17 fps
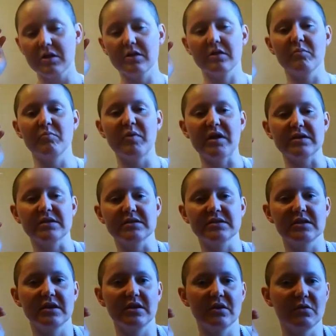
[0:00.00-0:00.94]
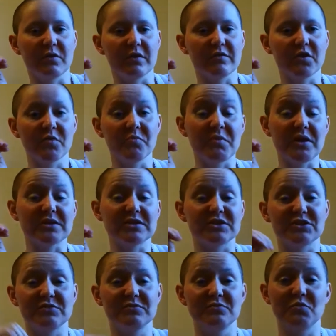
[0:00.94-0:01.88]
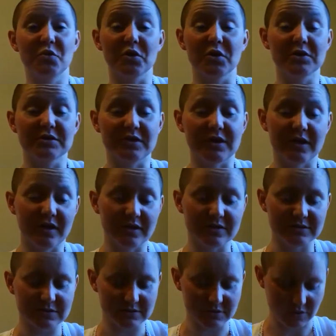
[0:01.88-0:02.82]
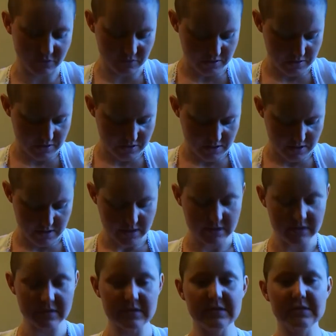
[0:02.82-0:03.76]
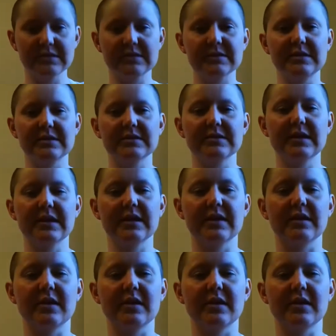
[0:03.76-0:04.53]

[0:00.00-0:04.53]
the best, one of her best works, I guess. So this is like a